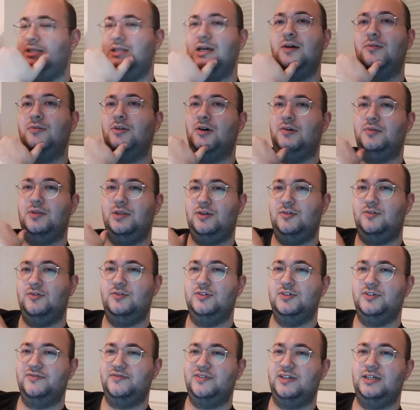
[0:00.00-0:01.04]
don't know the
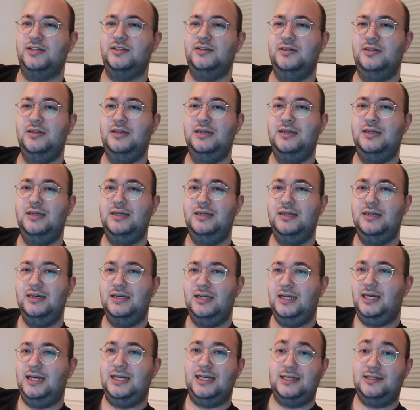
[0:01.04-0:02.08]
cause of it
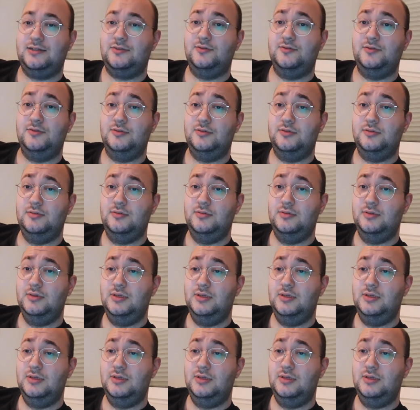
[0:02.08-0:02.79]
at all.